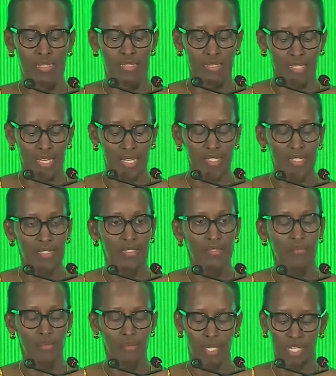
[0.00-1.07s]
Yes,
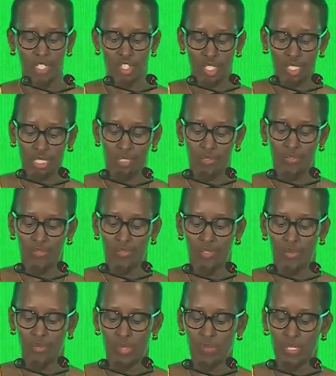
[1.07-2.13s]
we will achieve
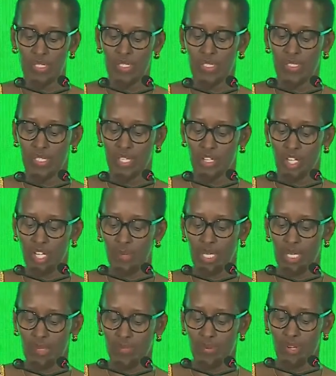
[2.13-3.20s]
women's
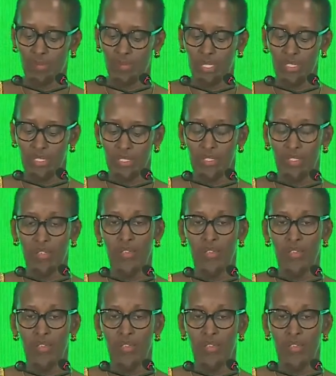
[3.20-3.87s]
economic empowerment.